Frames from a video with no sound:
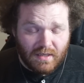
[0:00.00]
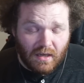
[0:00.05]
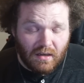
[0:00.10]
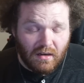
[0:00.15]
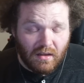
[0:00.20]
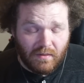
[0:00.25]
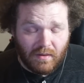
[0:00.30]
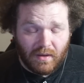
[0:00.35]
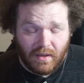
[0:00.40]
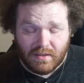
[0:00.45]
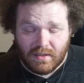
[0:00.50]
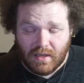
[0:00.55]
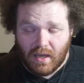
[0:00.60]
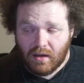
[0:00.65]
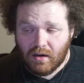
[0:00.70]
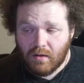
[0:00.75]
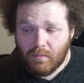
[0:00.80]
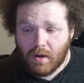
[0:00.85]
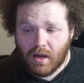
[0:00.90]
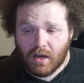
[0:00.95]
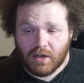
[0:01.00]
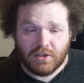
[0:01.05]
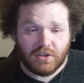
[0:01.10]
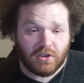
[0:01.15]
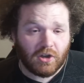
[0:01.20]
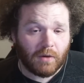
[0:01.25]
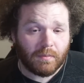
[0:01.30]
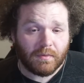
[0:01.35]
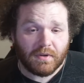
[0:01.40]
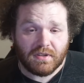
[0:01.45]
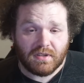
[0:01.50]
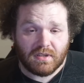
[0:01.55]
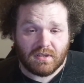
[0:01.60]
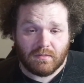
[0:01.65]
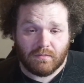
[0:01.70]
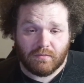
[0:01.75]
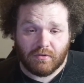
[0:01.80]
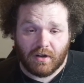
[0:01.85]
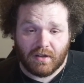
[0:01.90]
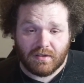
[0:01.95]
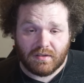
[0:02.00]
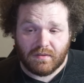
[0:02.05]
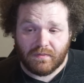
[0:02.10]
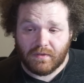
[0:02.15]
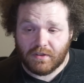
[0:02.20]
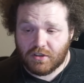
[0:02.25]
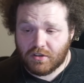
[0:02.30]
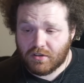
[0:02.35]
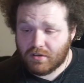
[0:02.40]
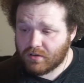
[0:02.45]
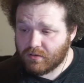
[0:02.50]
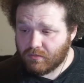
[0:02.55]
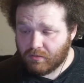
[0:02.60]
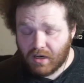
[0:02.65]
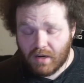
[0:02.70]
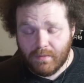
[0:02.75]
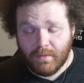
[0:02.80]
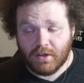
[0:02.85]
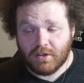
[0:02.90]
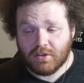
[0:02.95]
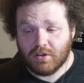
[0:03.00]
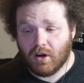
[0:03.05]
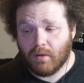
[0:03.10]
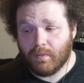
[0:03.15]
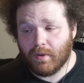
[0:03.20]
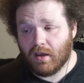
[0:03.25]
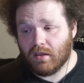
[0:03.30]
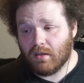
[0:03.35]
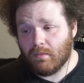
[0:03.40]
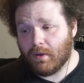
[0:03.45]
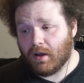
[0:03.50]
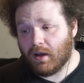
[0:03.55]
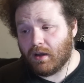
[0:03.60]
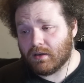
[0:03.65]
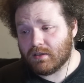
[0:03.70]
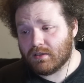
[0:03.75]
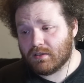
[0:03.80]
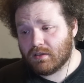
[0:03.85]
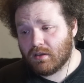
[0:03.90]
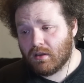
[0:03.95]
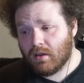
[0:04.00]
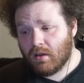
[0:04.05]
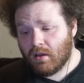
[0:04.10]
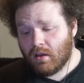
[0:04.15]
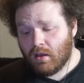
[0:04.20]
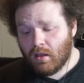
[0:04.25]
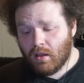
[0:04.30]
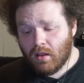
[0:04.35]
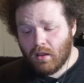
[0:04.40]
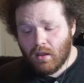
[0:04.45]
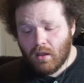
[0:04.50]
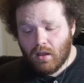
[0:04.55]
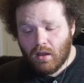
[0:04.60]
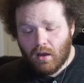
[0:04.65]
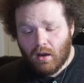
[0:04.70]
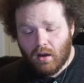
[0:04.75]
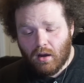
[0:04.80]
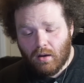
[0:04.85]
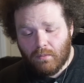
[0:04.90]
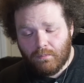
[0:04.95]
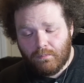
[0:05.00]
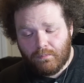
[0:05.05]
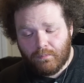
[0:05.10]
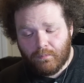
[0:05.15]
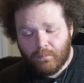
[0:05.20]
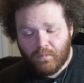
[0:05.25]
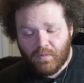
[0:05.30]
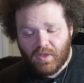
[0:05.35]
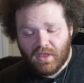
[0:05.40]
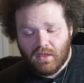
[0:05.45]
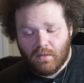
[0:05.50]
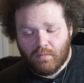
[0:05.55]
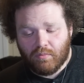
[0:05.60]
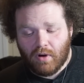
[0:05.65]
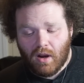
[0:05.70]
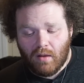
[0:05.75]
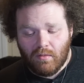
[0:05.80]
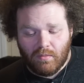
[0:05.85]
of box sharpness is impressive. It's screaming sharp out of the box. The problem